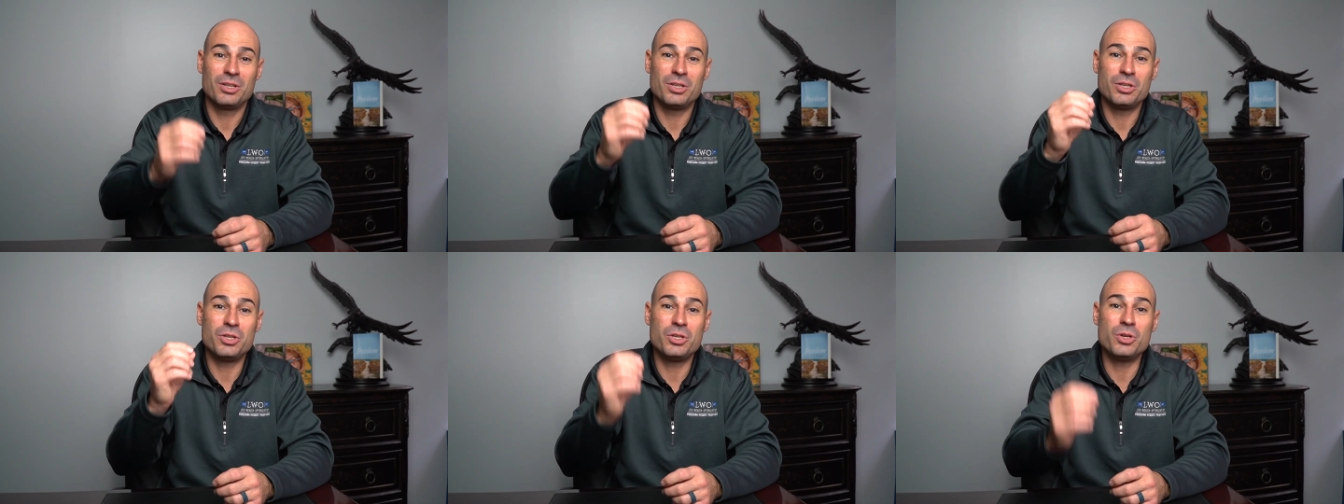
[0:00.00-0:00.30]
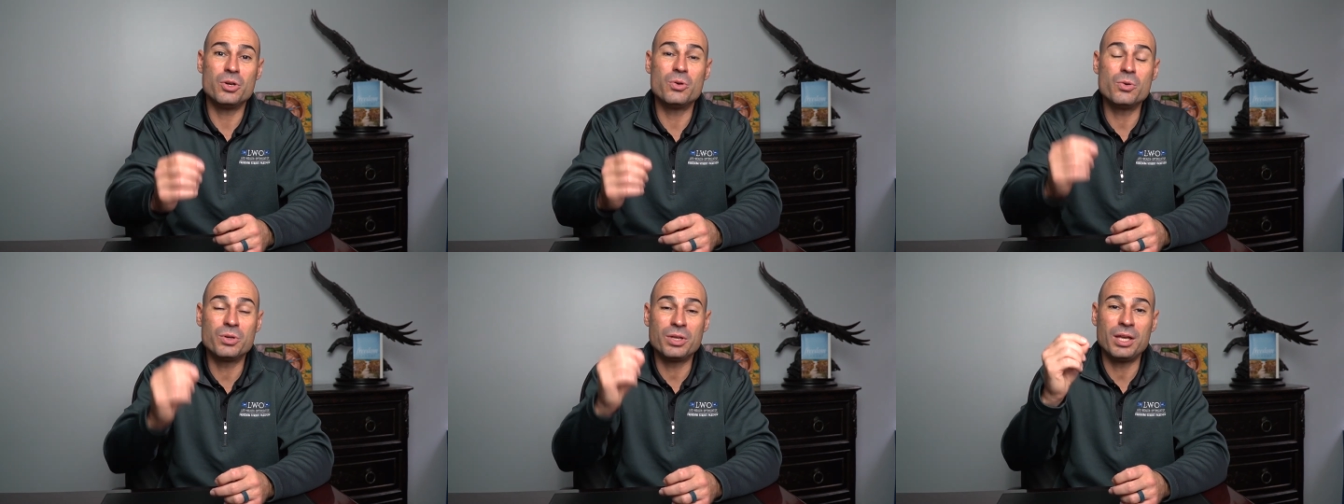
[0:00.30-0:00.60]

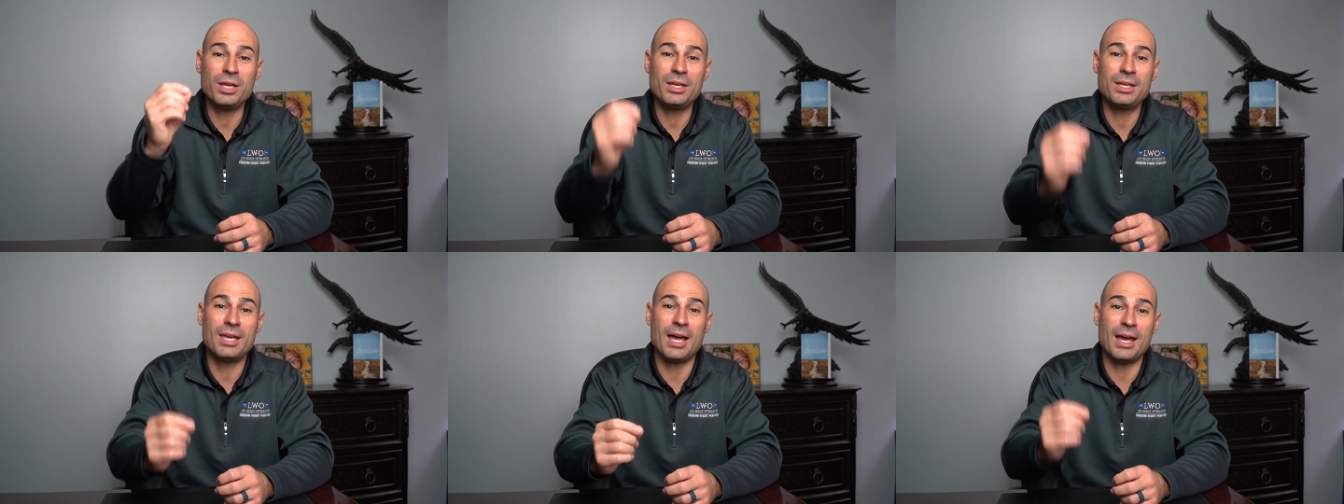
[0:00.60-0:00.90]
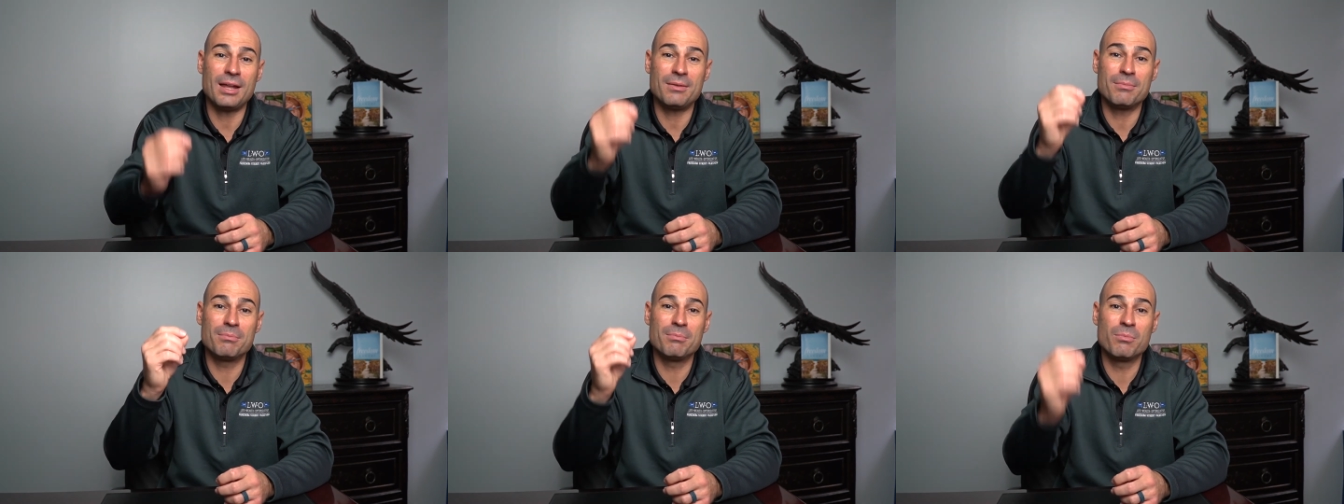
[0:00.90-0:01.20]
You can
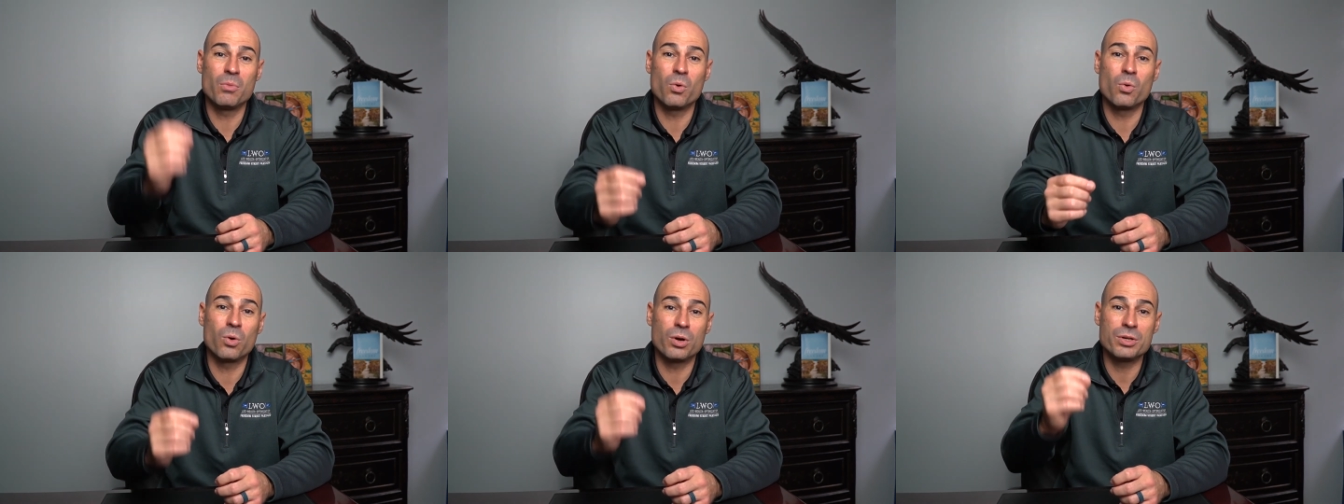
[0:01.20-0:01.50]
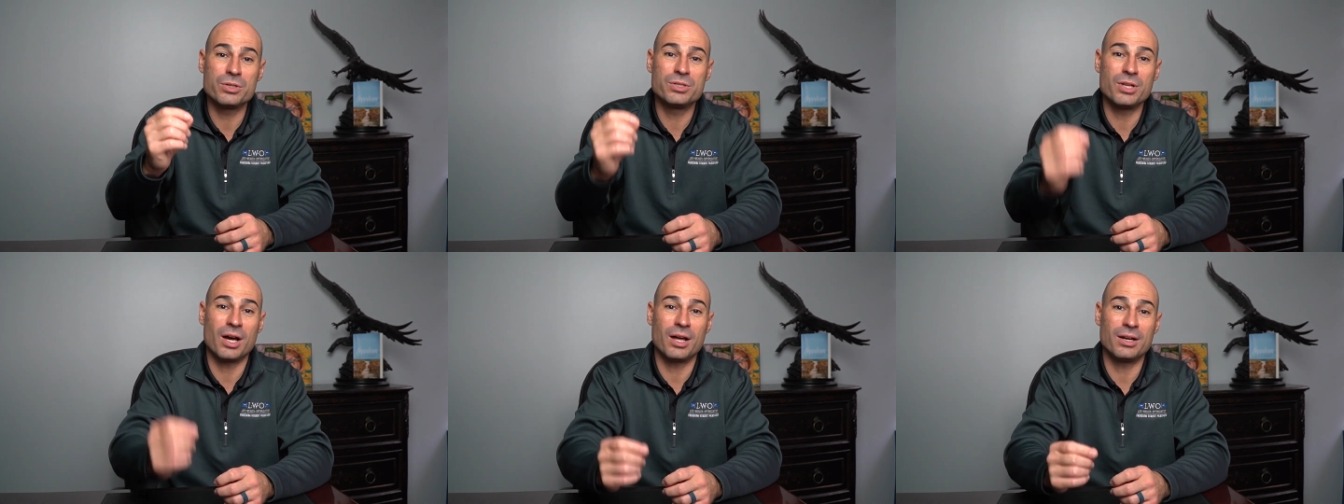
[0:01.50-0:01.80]
get
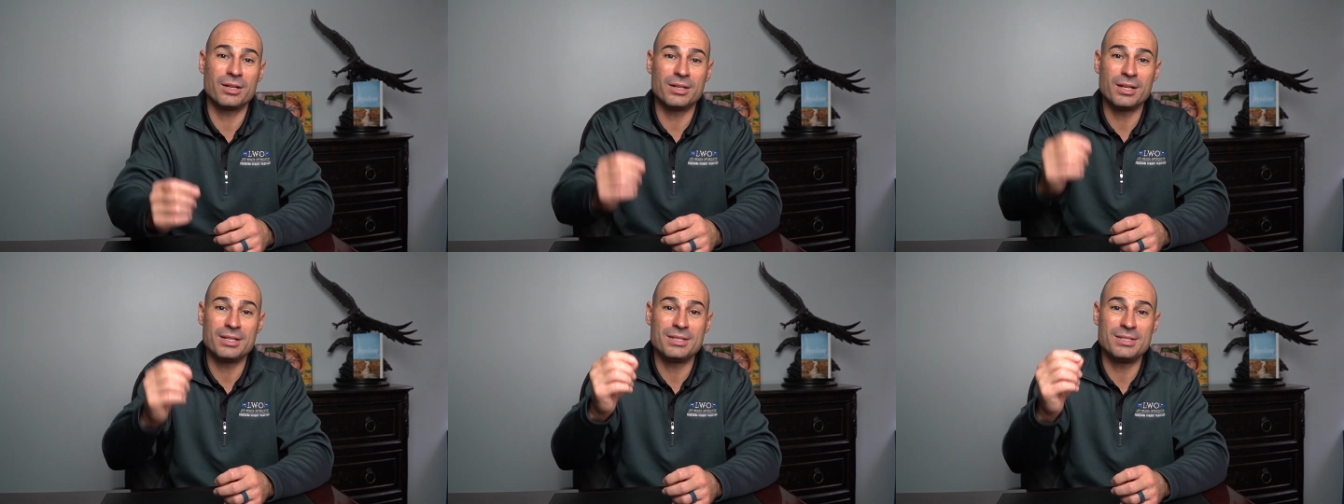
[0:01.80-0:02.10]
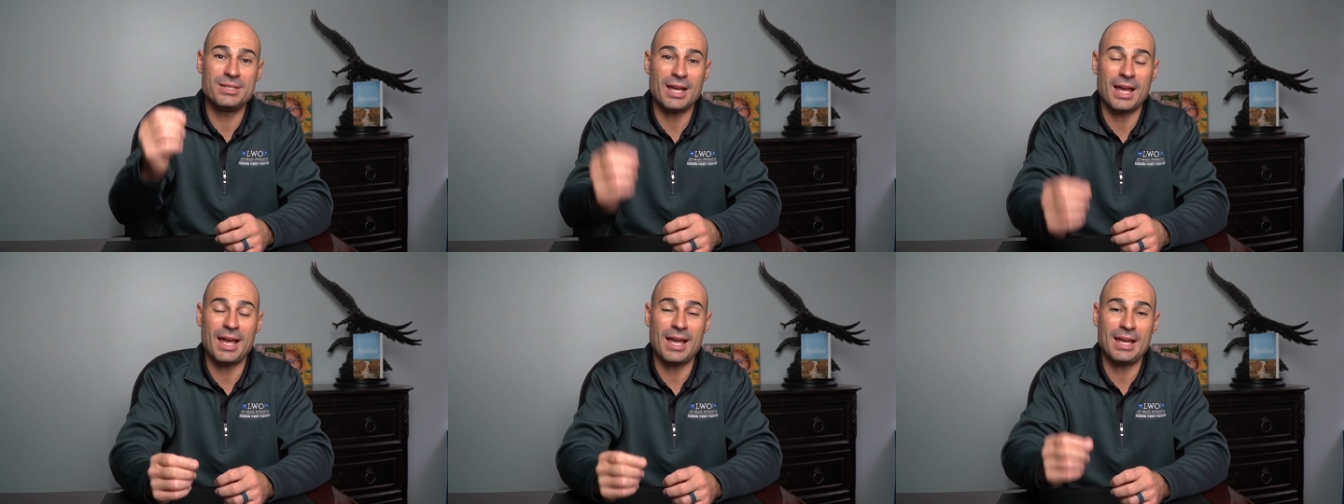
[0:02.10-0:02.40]
more done in a
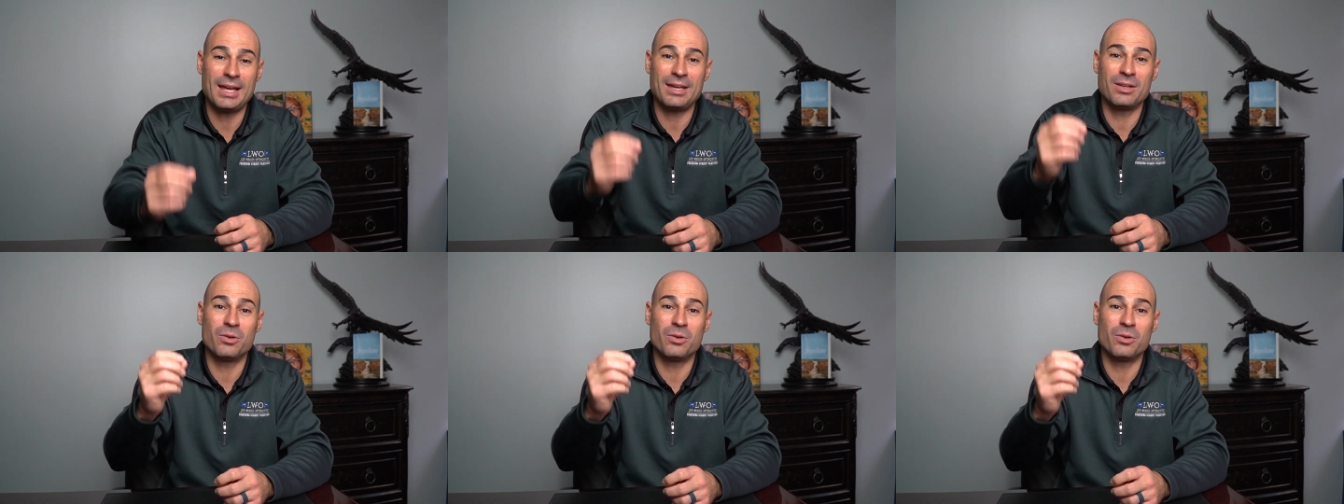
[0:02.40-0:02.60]
day,